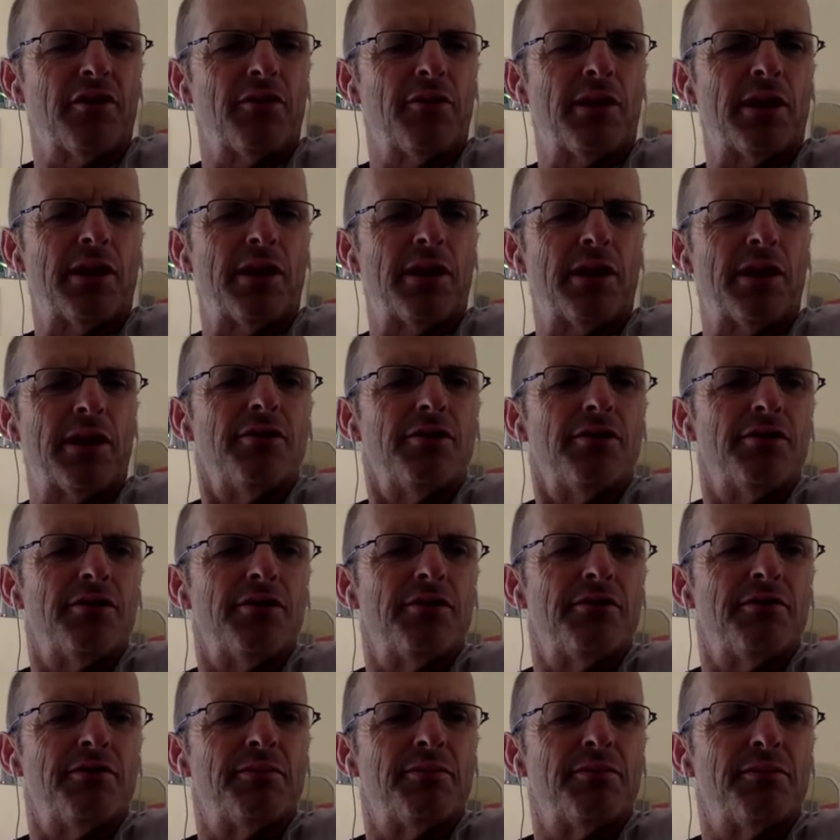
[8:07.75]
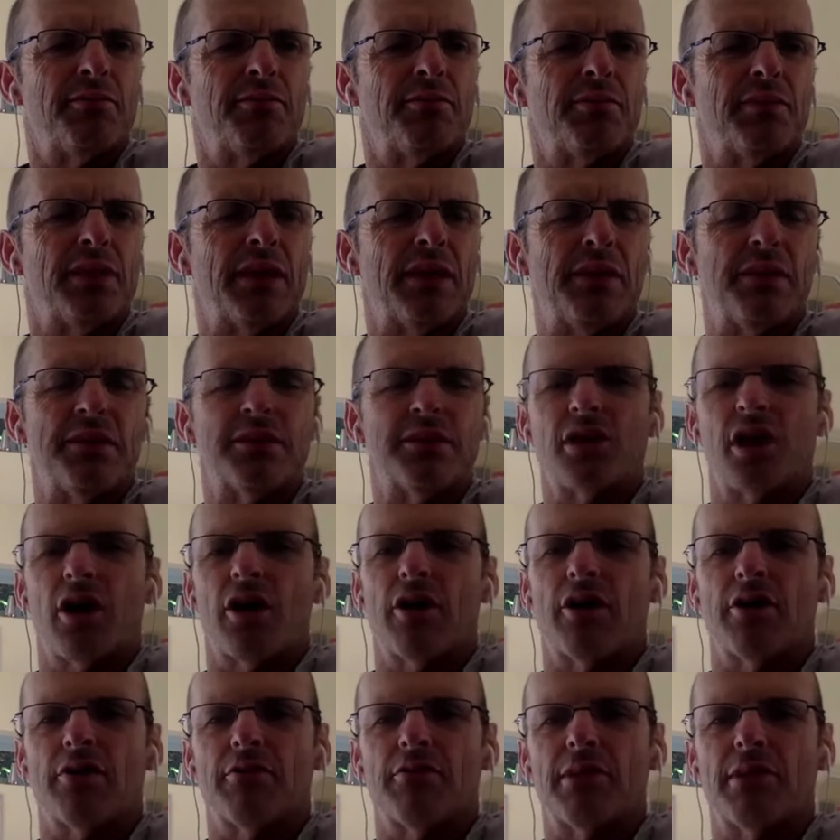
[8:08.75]
When are you in the
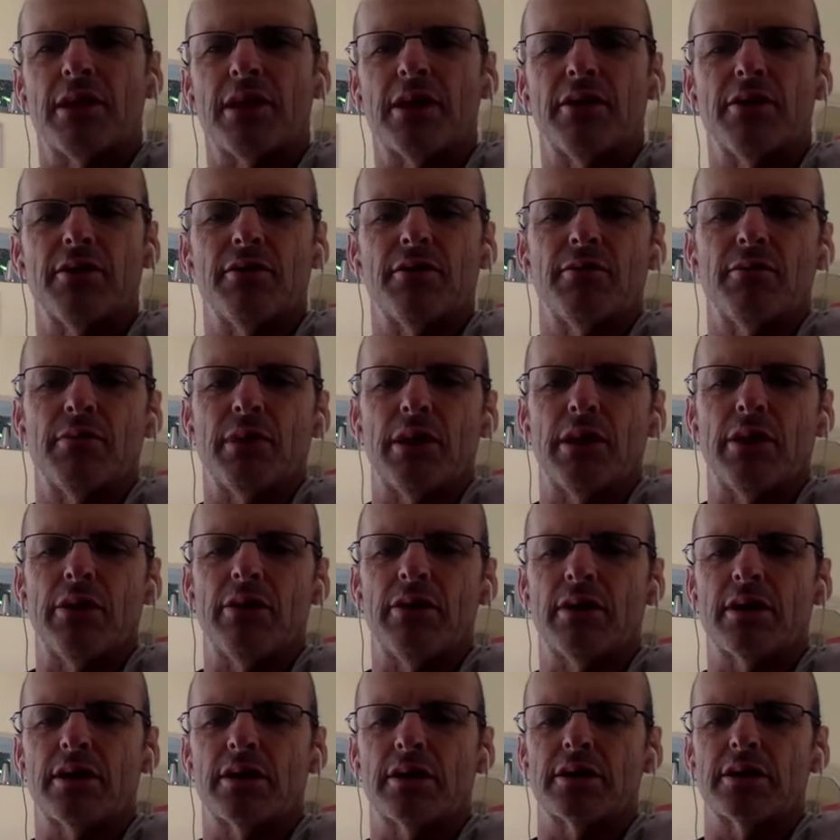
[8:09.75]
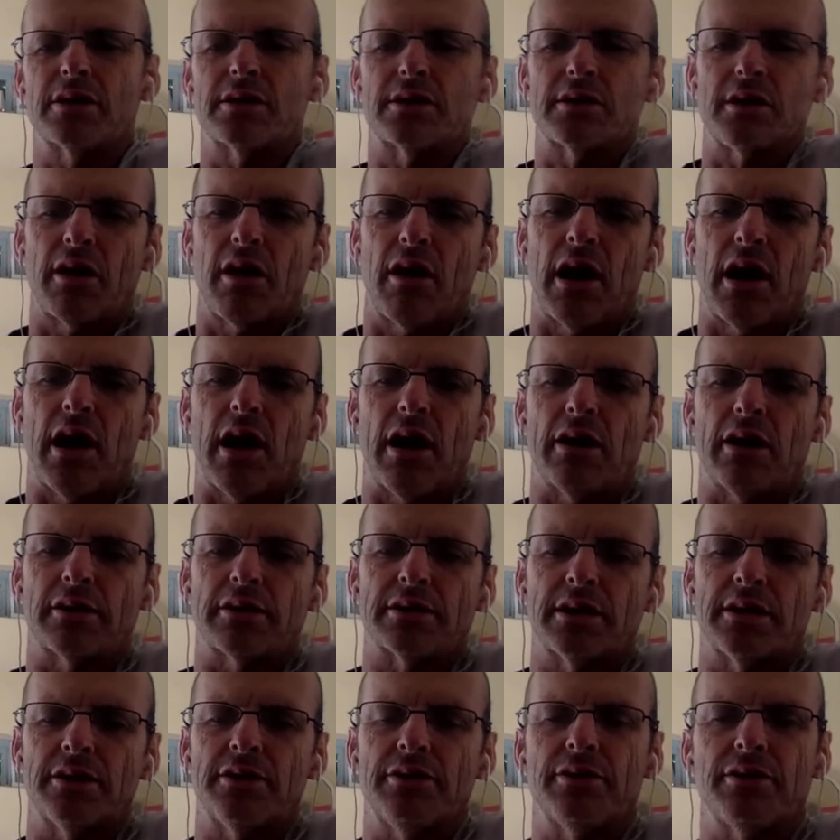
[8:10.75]
zone where you can just go
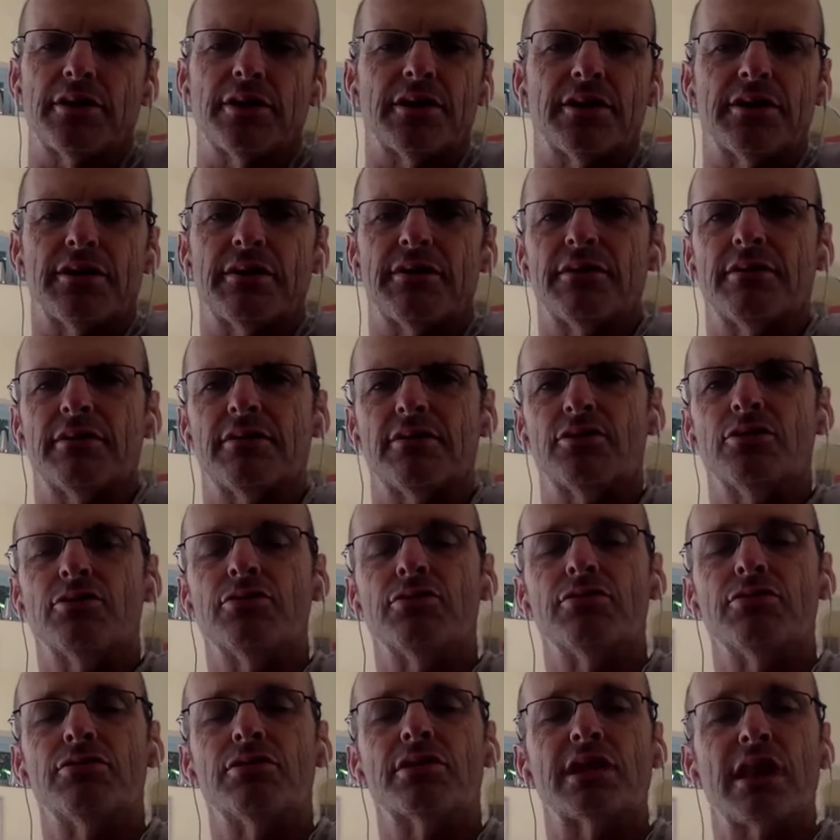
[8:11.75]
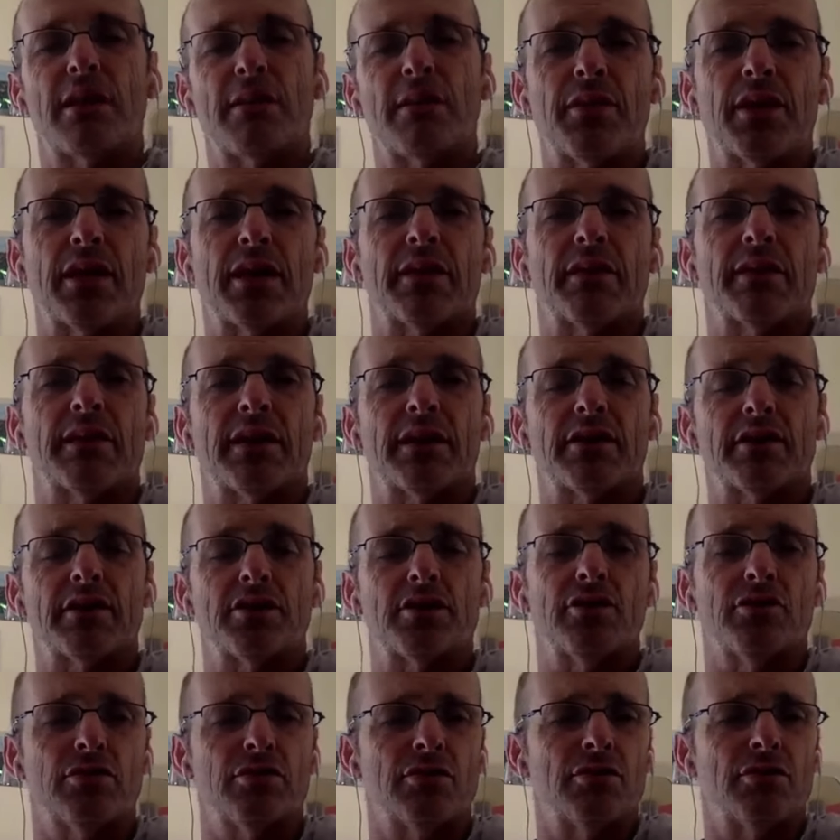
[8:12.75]
out and you can do something that
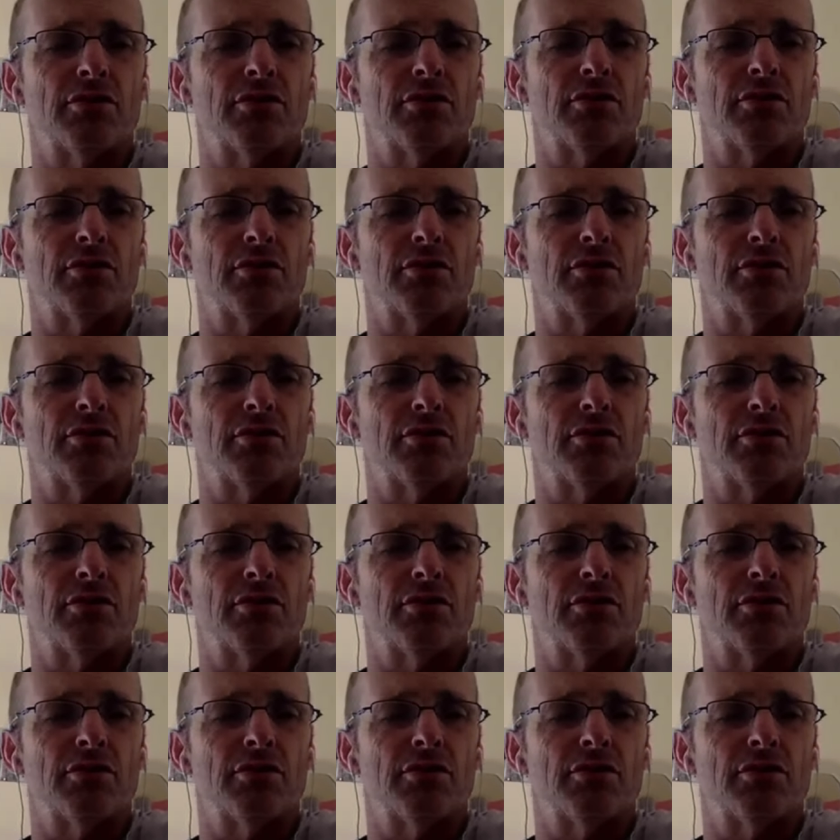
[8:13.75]
you